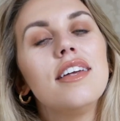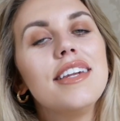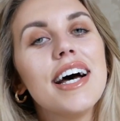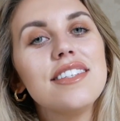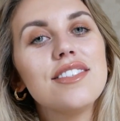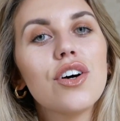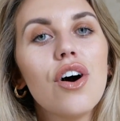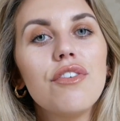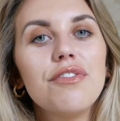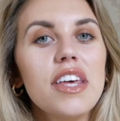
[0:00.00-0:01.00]
the last
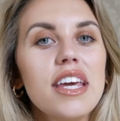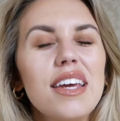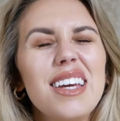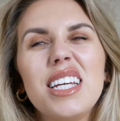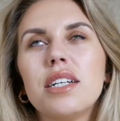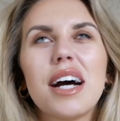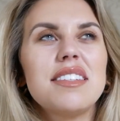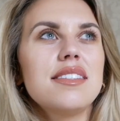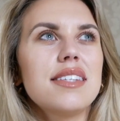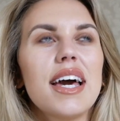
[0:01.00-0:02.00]
of the,
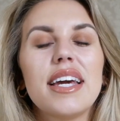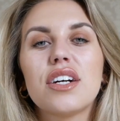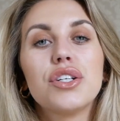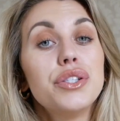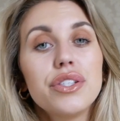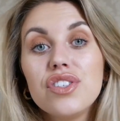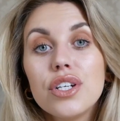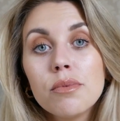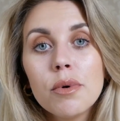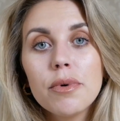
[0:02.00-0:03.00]
I'd say,
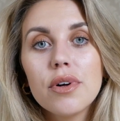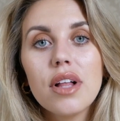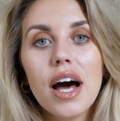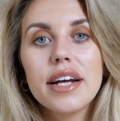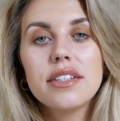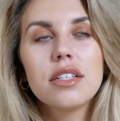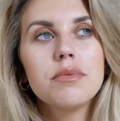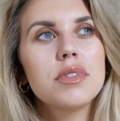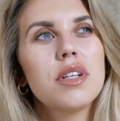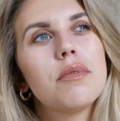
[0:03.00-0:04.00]
consumable
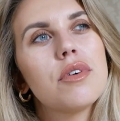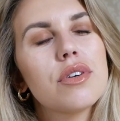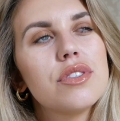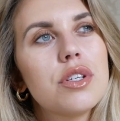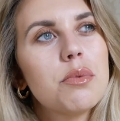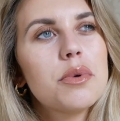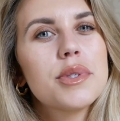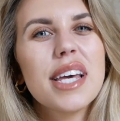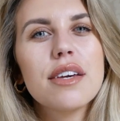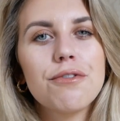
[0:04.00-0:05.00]
items, no, not
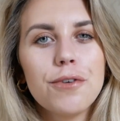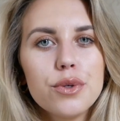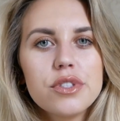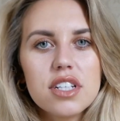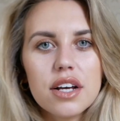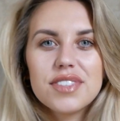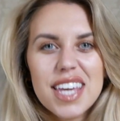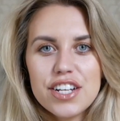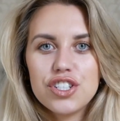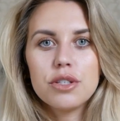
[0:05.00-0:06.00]
consumables, like foodstuffs,
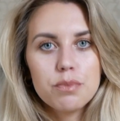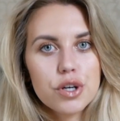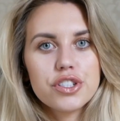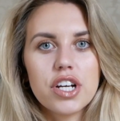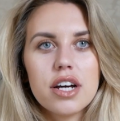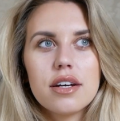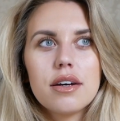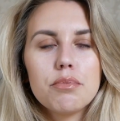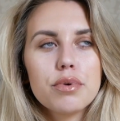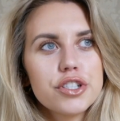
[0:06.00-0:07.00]
kitchen
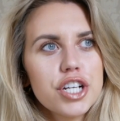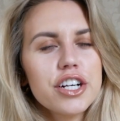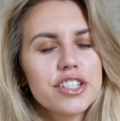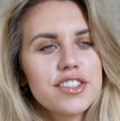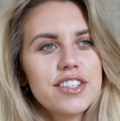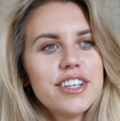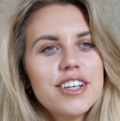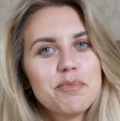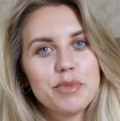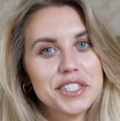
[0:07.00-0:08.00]
project, products,
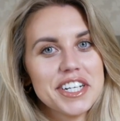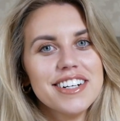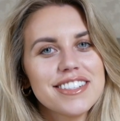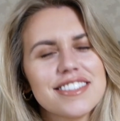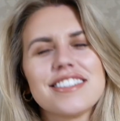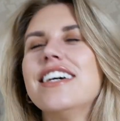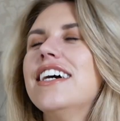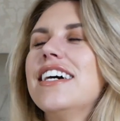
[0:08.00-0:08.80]
products.